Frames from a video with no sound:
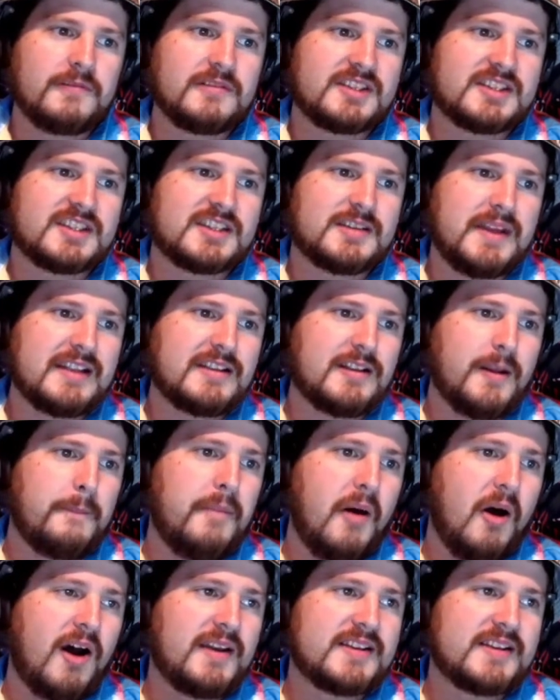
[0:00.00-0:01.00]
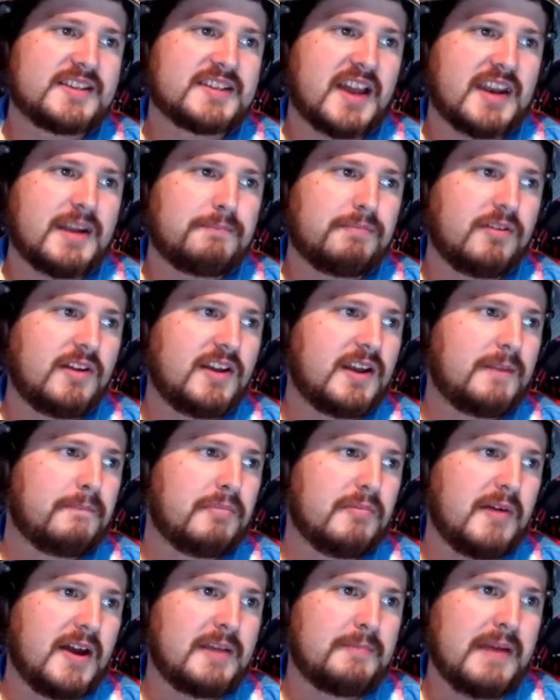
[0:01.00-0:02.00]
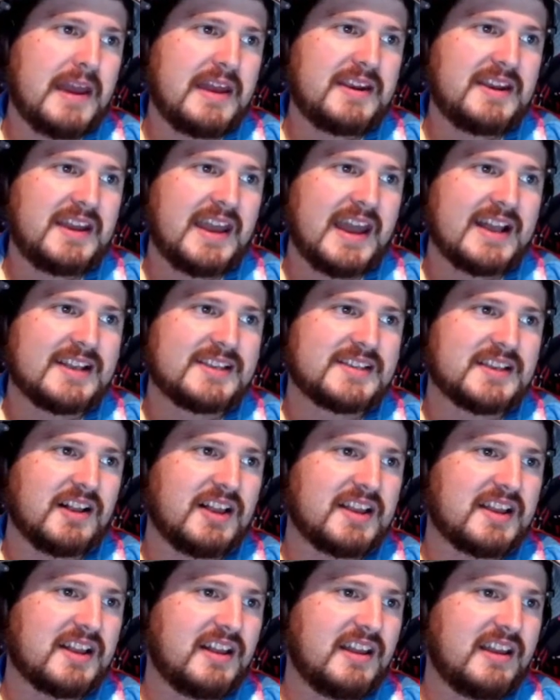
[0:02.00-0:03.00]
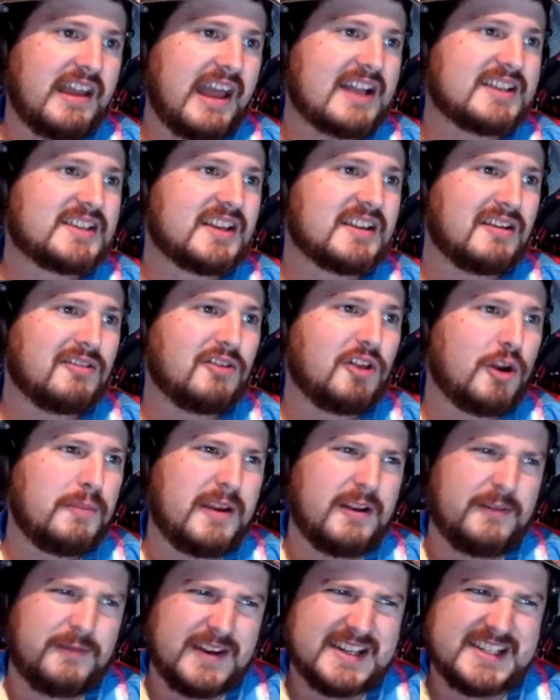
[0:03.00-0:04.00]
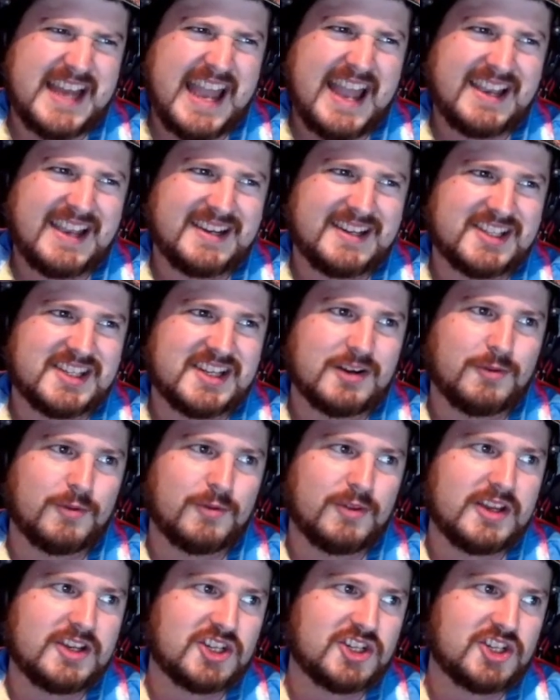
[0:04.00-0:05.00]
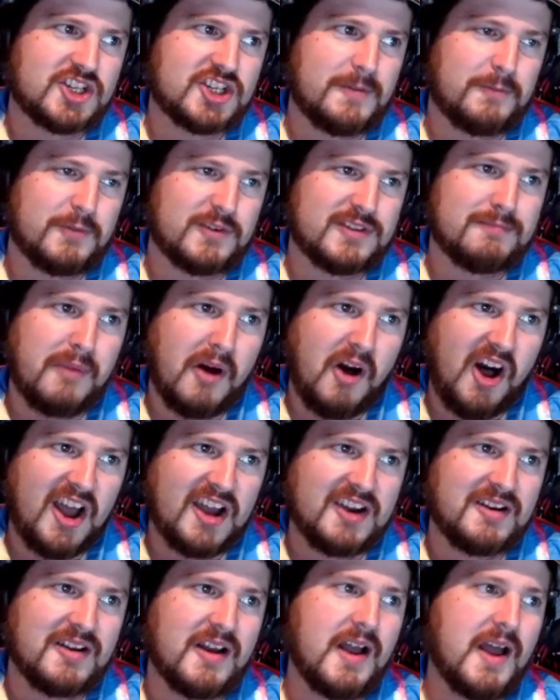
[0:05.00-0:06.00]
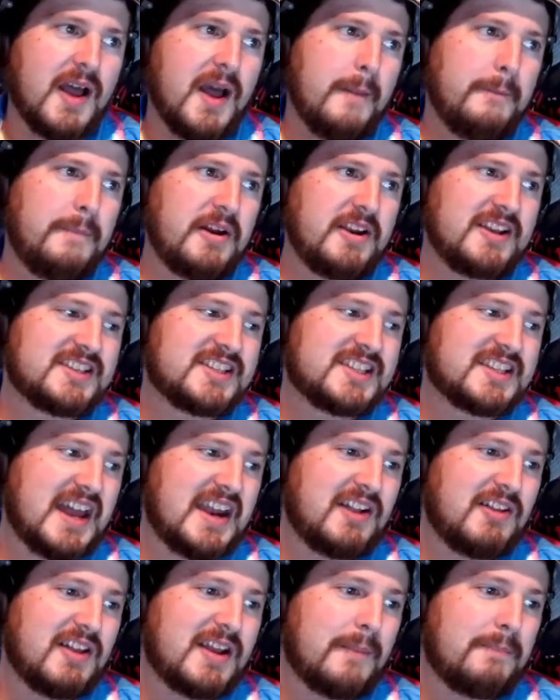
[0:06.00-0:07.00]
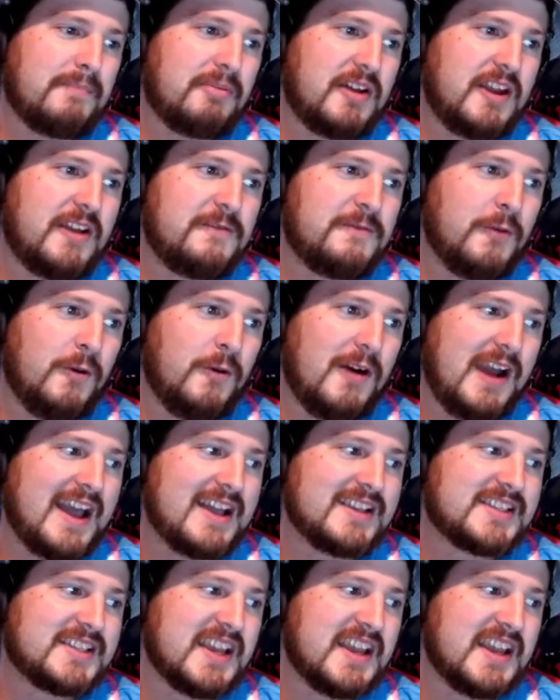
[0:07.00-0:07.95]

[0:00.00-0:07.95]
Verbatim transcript: Samantha Bond has kind of played Moneypenny as, like, has, like, a little bit of an antagonistic relationship with Bond, but it's kind of like a playful, as